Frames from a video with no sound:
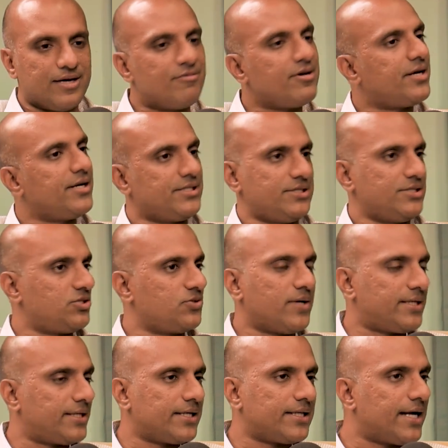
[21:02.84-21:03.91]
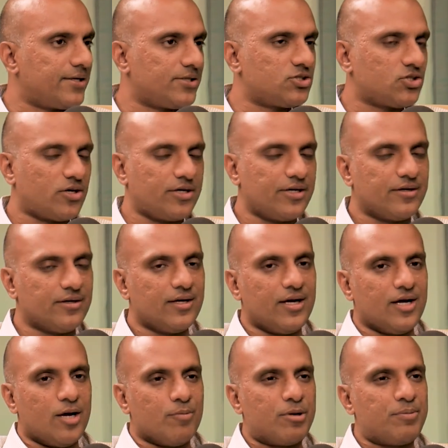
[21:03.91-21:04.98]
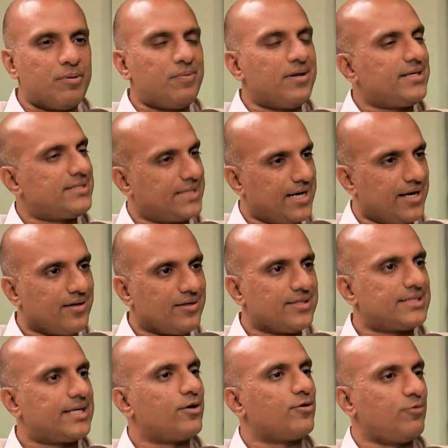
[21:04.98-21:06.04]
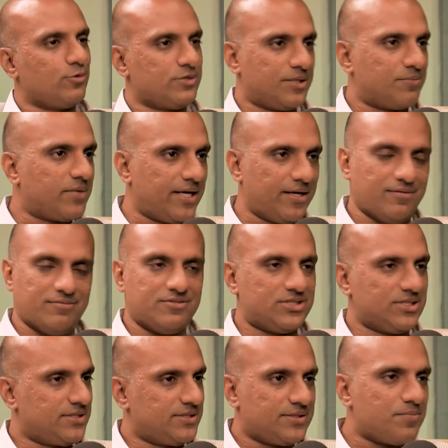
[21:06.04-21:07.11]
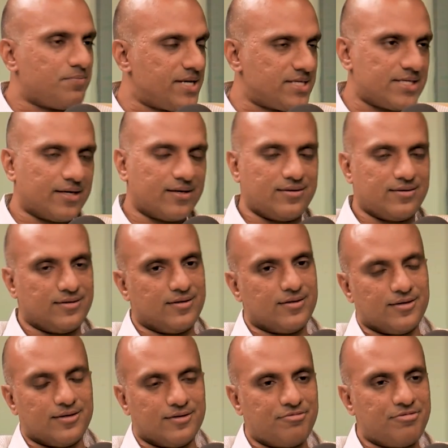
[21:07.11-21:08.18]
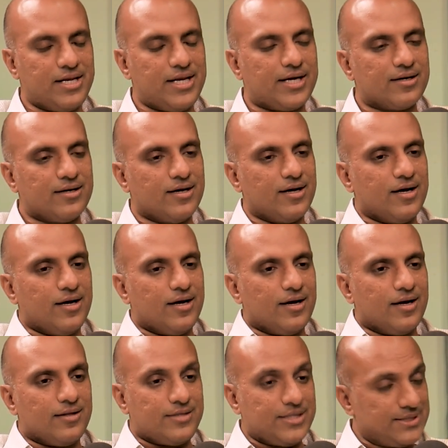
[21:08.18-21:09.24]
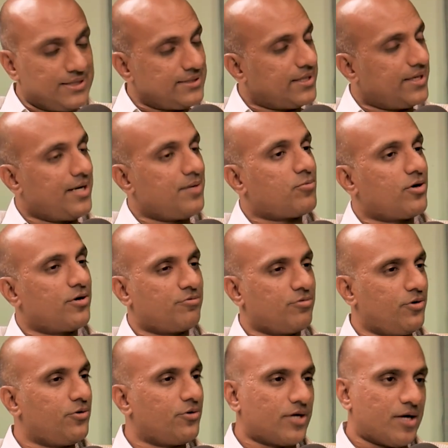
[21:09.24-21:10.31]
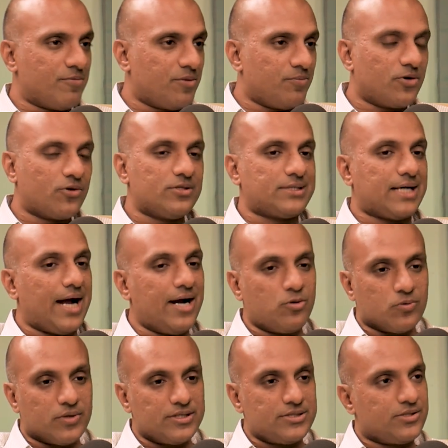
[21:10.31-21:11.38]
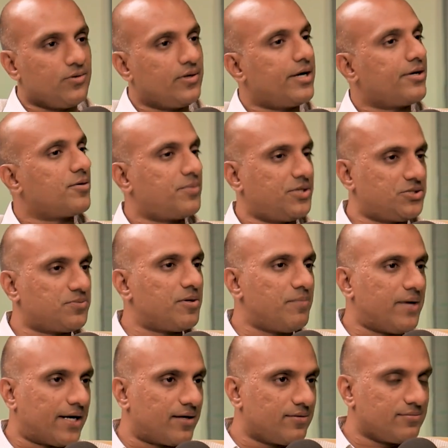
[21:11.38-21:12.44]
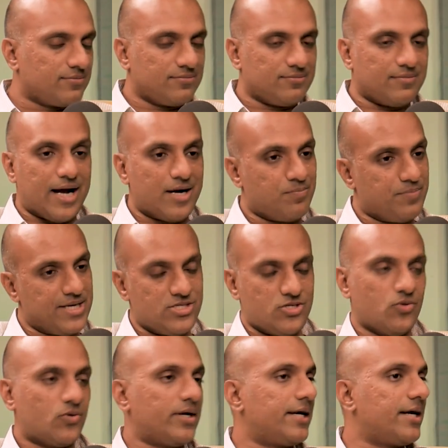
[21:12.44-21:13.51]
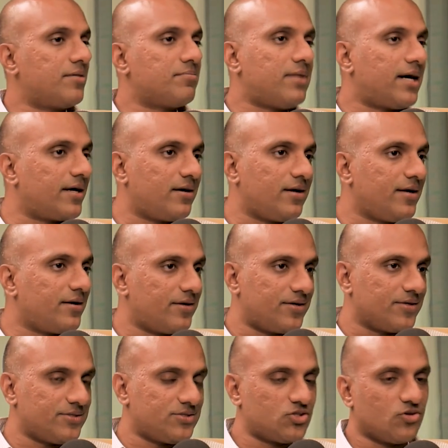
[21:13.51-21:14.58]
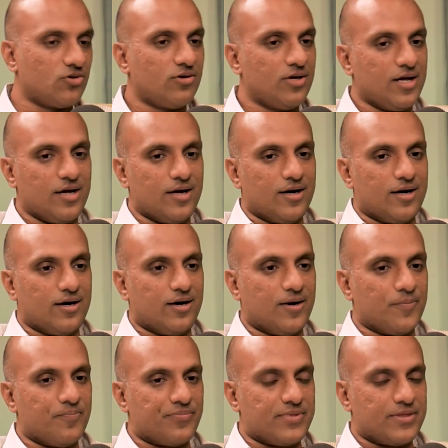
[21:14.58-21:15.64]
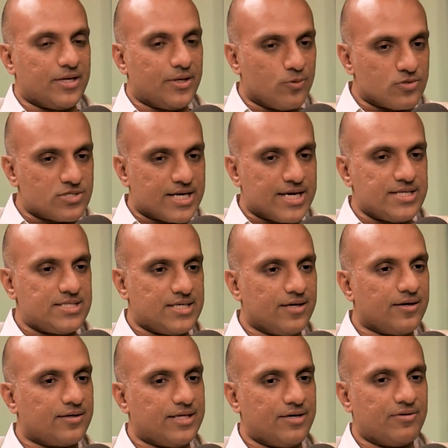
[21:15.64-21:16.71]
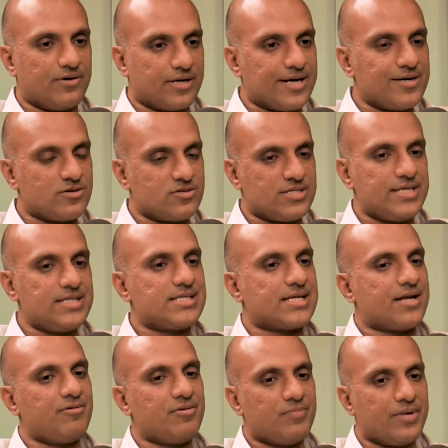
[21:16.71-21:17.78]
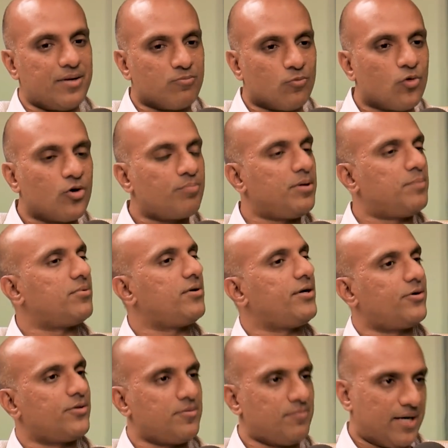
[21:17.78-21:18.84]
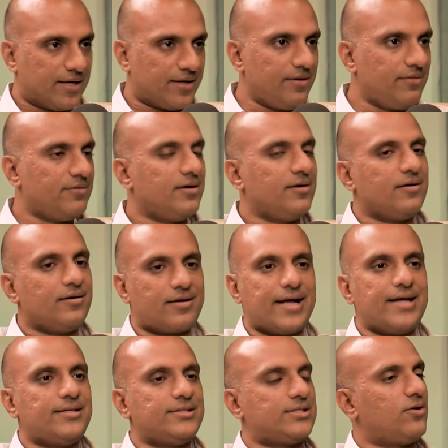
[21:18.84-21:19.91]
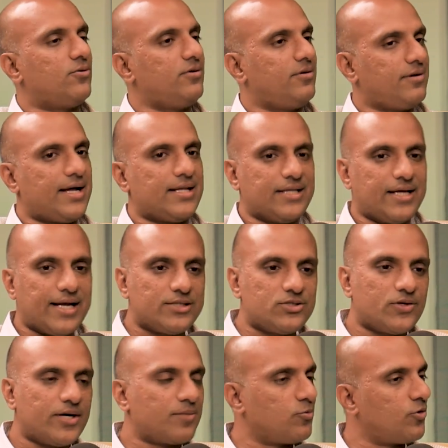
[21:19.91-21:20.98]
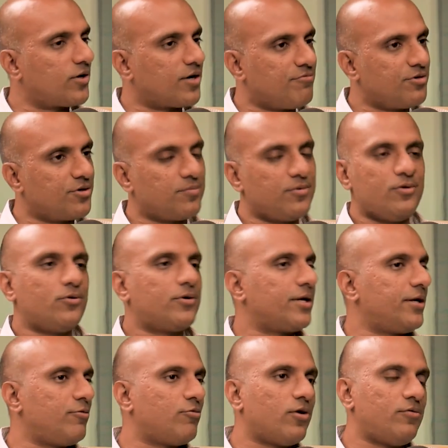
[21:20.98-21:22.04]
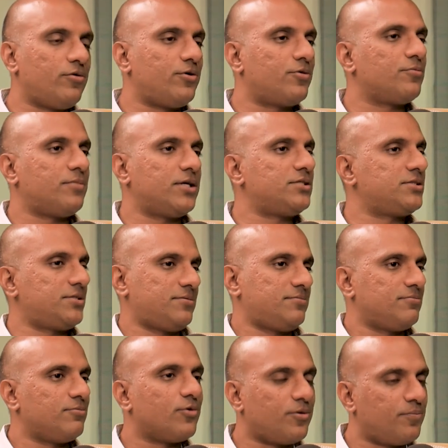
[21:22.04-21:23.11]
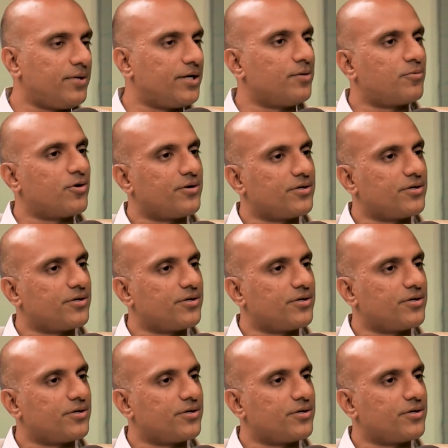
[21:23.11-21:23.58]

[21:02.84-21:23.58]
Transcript: a awareness issue. I think that is sorted. But people are scared. They're scared of losing money, which is the basic feeling. This is a great product for you to come in, because at worst, you'll get your principal back. At best, you can get market-linked returns. So the use case here that we're trying to see is, can we bring more people into the market, try this out, and then as you get more comfortable, you can evolve into much more bigger